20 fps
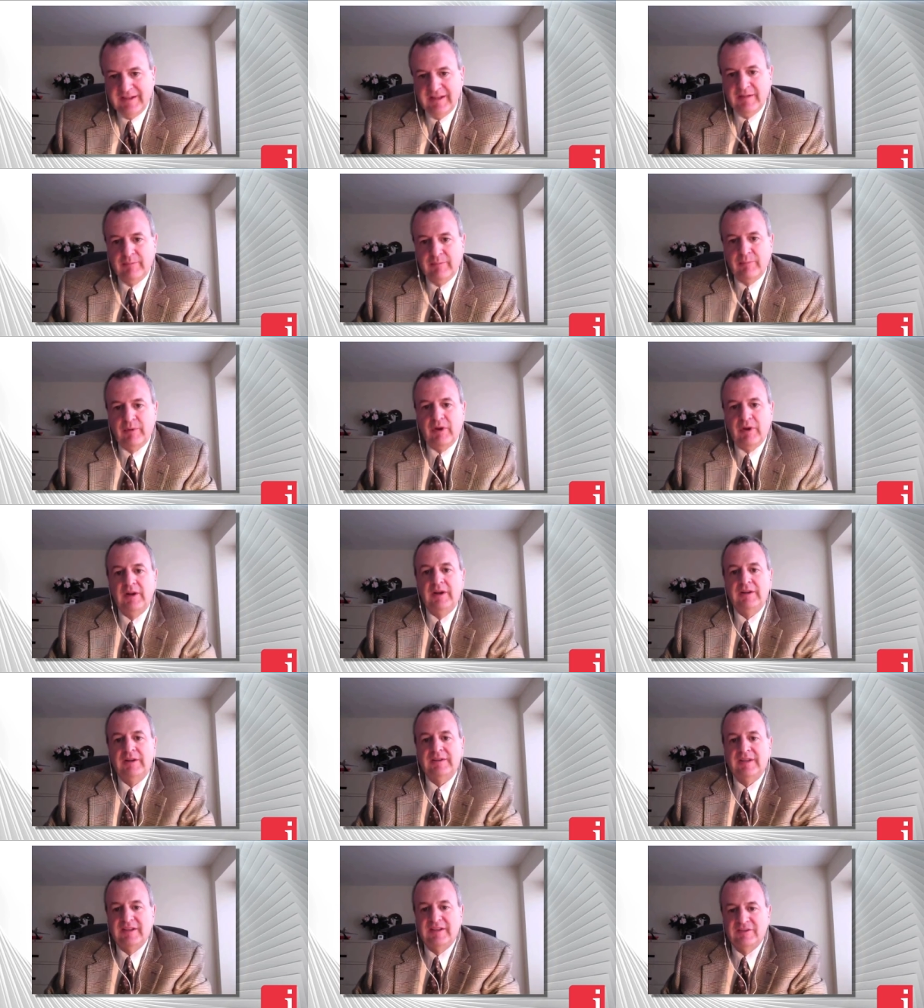the end
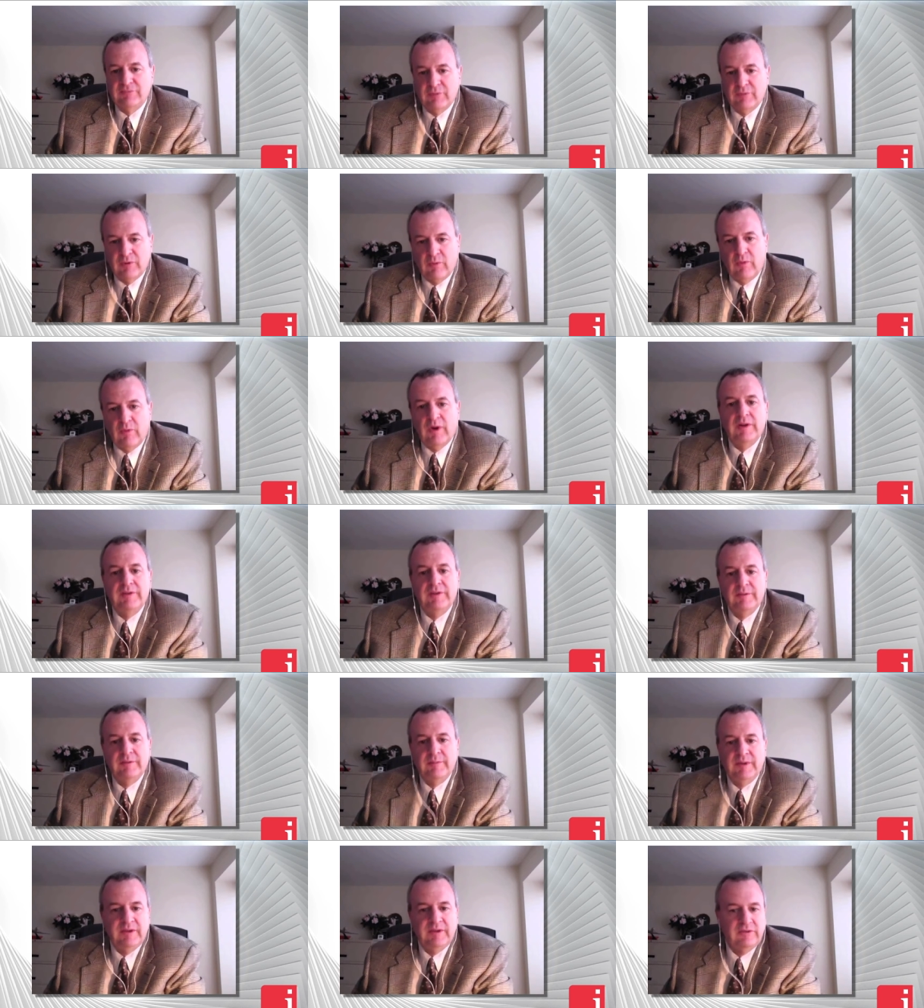product that is
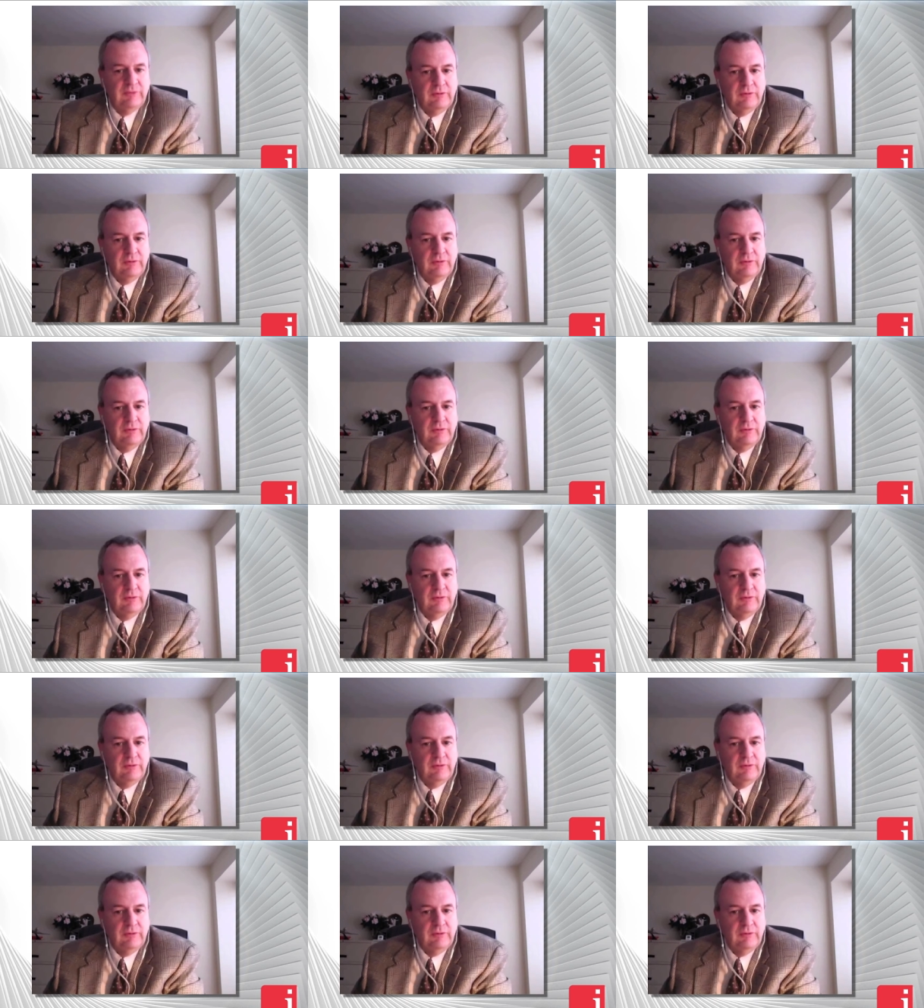required to make